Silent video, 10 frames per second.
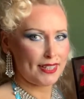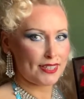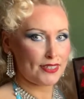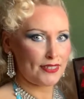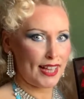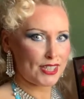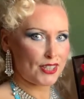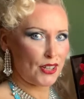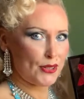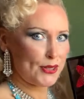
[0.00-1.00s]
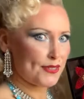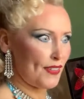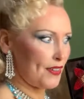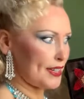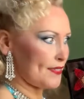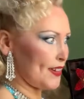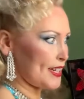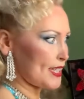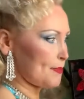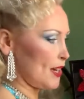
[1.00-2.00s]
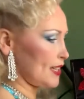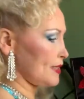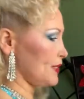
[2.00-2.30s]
So that's those very, very sparkly